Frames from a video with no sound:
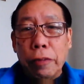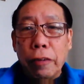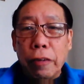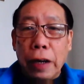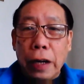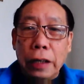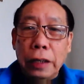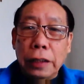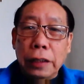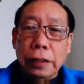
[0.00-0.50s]

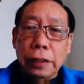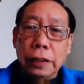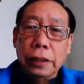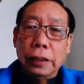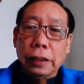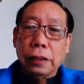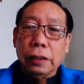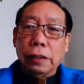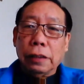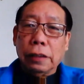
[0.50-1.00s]
But for
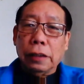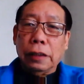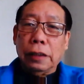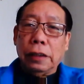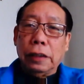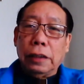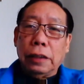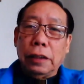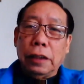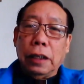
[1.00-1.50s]
others
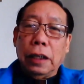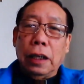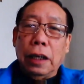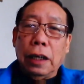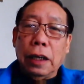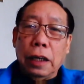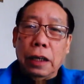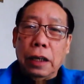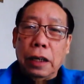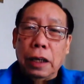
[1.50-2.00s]

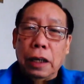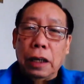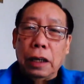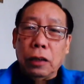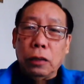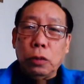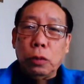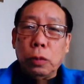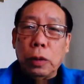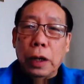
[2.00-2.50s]

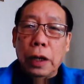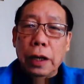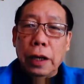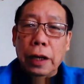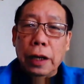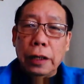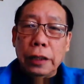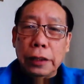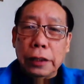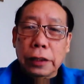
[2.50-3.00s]
who
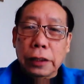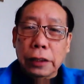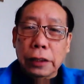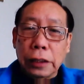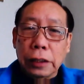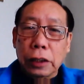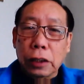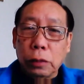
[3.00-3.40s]
are less